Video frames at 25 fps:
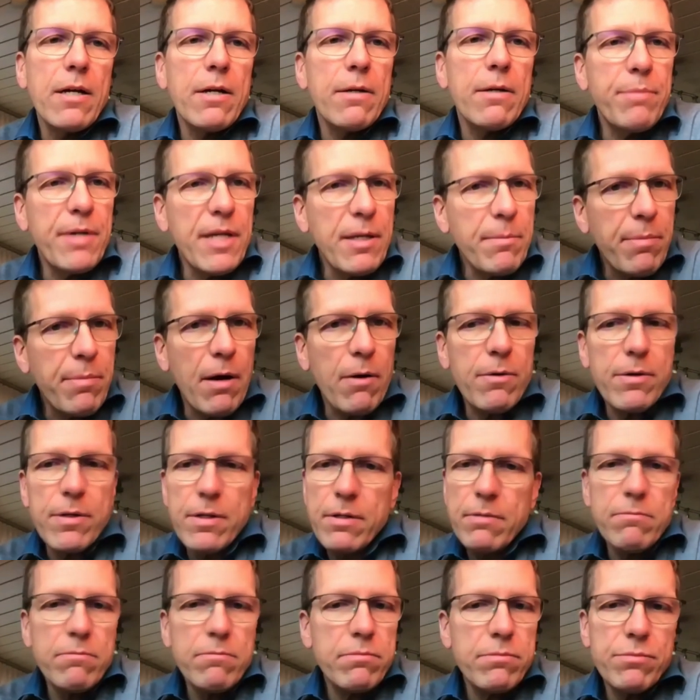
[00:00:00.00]
Peak
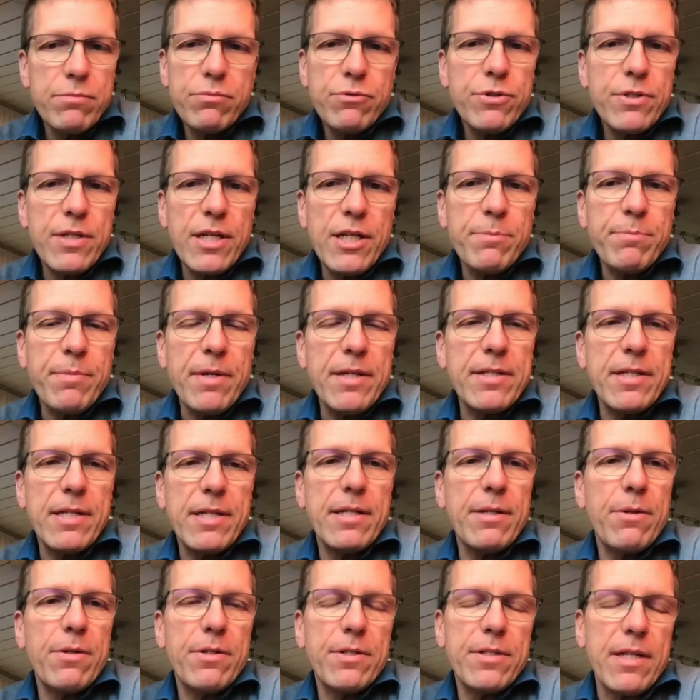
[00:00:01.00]
power stays basically
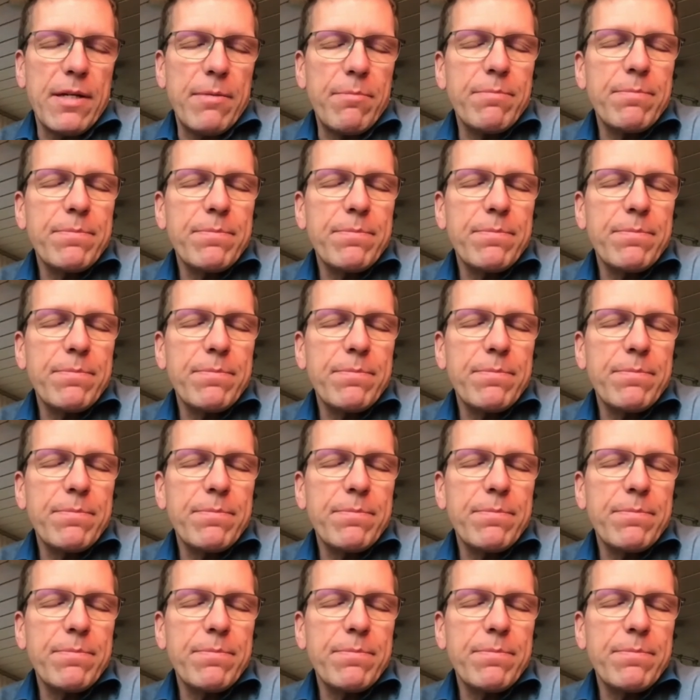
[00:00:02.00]
the same.